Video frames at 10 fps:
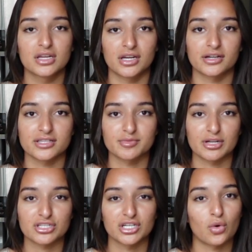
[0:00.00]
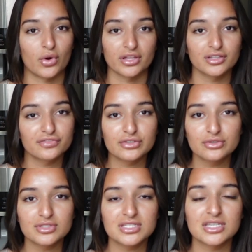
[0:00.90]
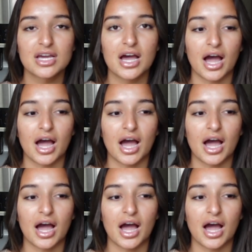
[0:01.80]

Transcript: not as much like oily foods.